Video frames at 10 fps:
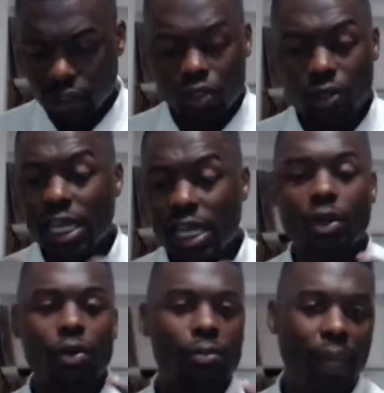So same
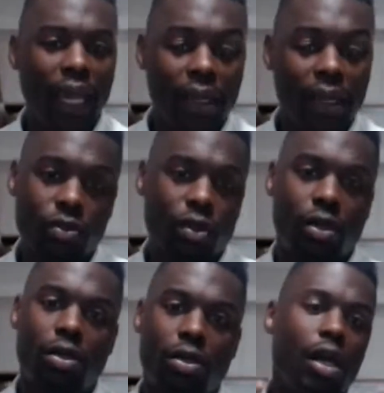thing with the panic
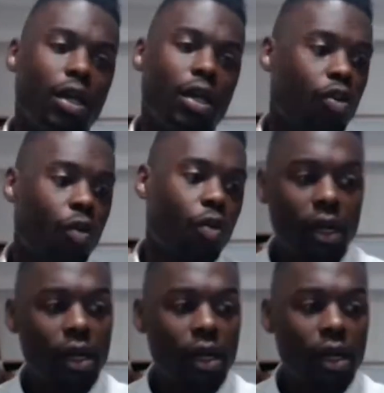or Corona.